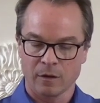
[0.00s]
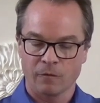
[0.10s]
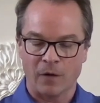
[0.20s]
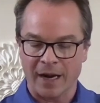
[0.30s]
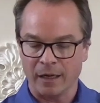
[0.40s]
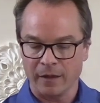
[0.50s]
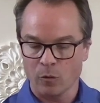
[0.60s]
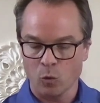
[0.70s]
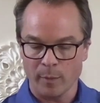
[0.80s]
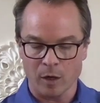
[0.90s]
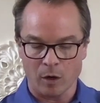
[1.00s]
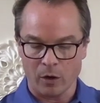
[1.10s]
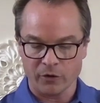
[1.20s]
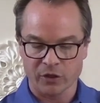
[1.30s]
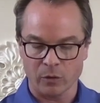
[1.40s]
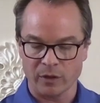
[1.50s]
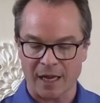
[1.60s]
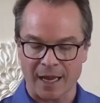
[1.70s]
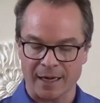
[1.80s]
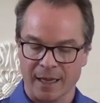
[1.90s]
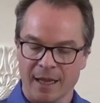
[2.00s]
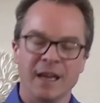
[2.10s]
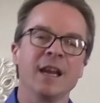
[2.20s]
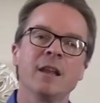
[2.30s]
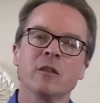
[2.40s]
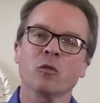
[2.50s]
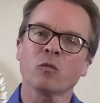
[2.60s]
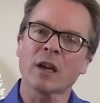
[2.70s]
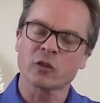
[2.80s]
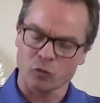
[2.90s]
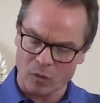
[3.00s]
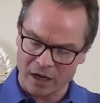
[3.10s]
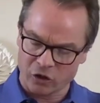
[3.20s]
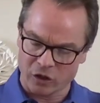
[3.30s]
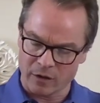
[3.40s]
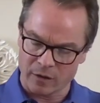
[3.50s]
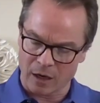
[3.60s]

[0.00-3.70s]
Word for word: Finally, the woman also died. In the resurrection,